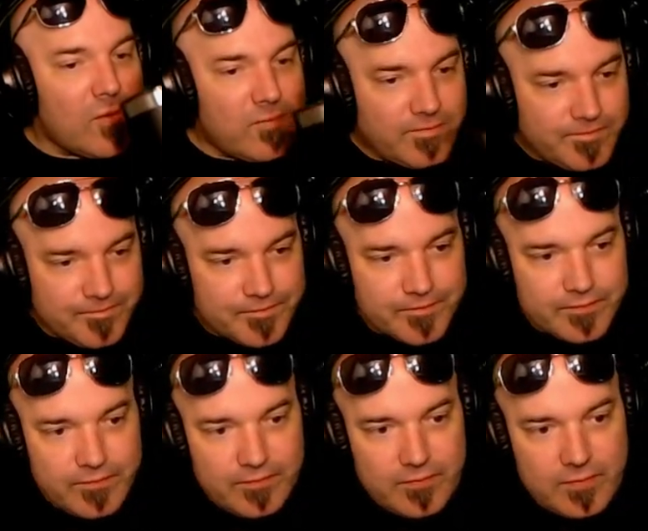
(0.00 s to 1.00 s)

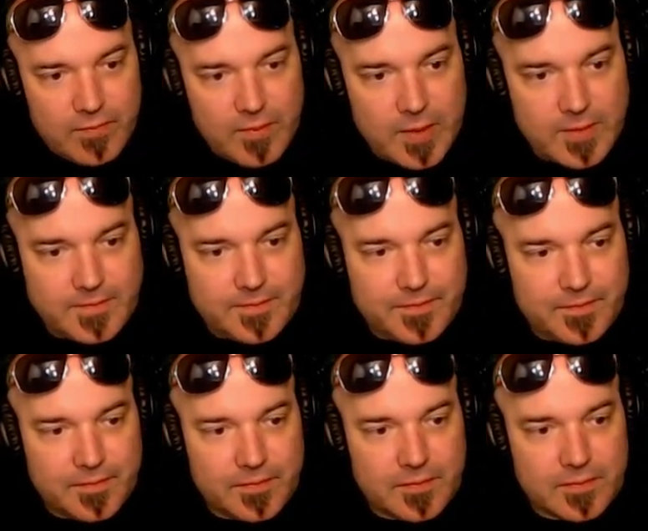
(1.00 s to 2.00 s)

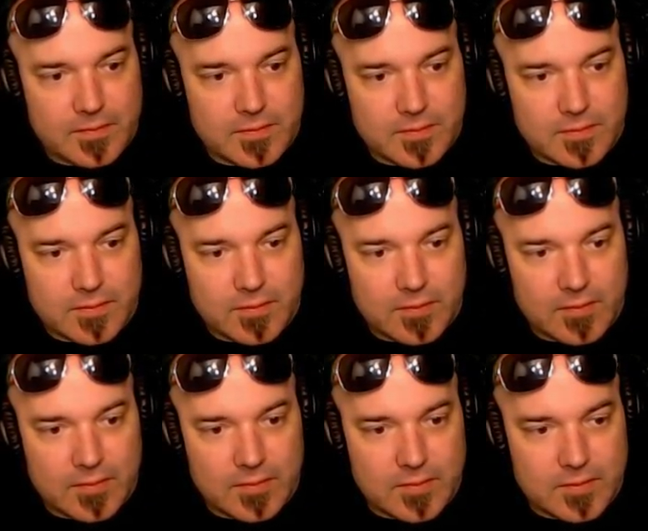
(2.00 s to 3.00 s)

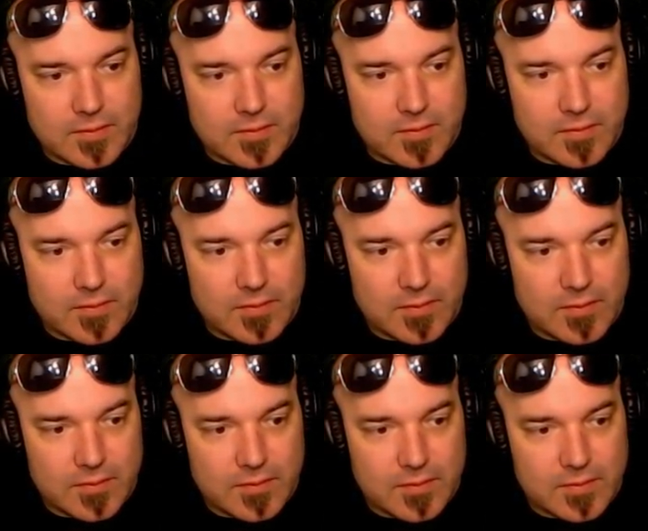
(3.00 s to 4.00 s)

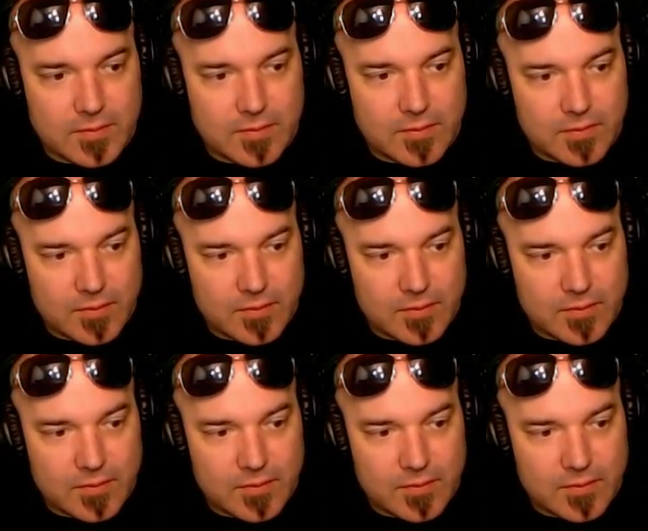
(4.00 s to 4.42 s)
(silence)